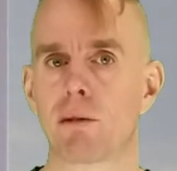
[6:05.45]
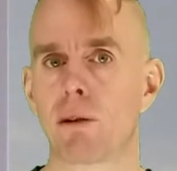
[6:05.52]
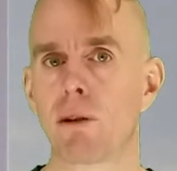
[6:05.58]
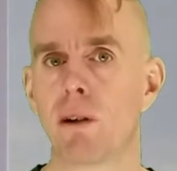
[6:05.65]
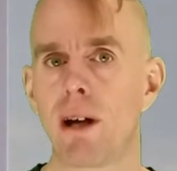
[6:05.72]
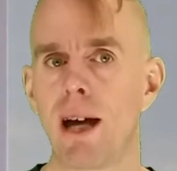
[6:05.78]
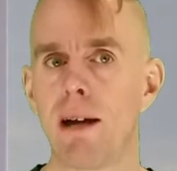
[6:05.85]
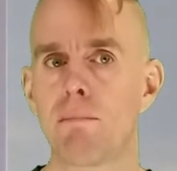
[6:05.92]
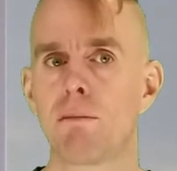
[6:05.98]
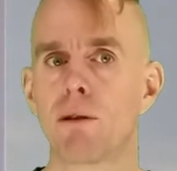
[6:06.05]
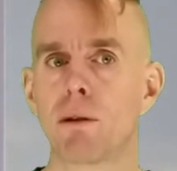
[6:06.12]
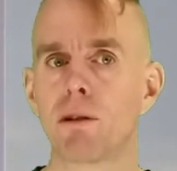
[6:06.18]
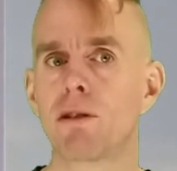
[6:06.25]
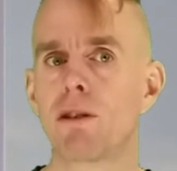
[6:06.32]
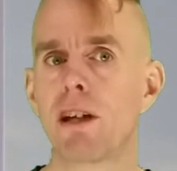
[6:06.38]
So we've got m
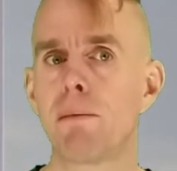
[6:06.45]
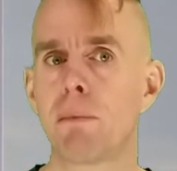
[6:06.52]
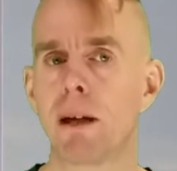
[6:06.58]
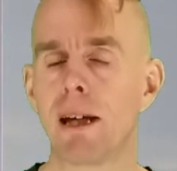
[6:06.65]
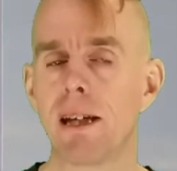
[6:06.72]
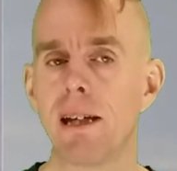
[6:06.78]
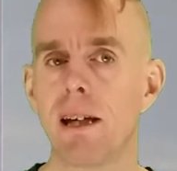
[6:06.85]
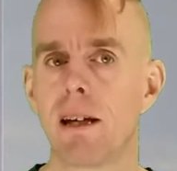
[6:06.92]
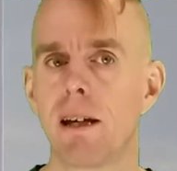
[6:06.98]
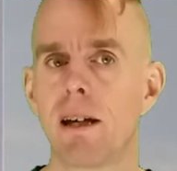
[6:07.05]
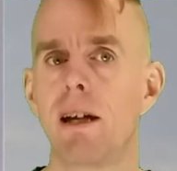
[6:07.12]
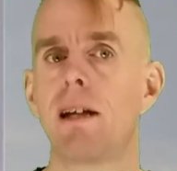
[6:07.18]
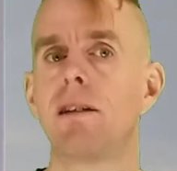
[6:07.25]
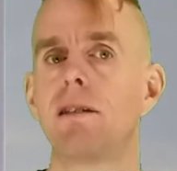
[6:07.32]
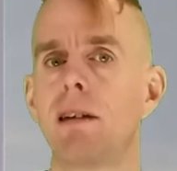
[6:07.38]
dot Cp
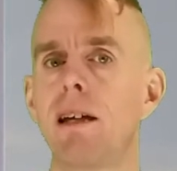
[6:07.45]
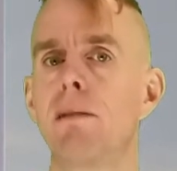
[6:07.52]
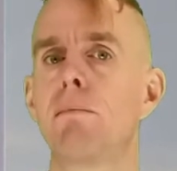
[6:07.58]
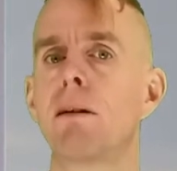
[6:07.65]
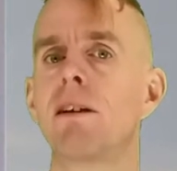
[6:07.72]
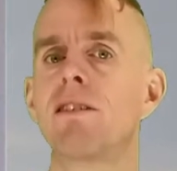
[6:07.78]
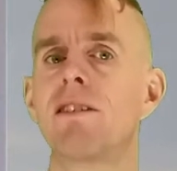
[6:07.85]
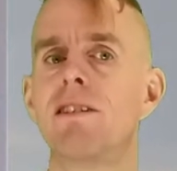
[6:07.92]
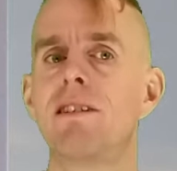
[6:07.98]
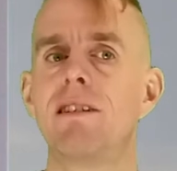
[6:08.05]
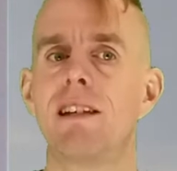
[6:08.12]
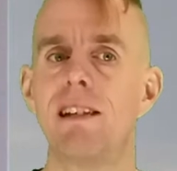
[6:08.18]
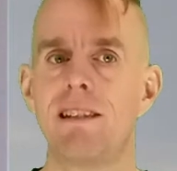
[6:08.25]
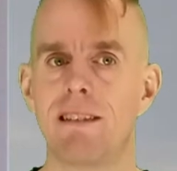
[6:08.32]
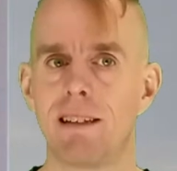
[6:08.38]
T plus
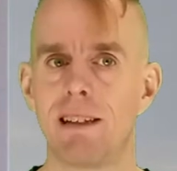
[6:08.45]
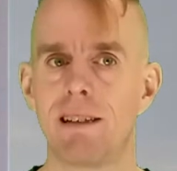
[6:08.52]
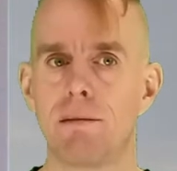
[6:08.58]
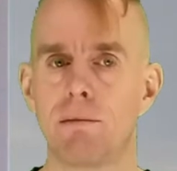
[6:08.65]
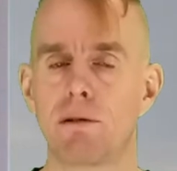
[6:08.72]
dT.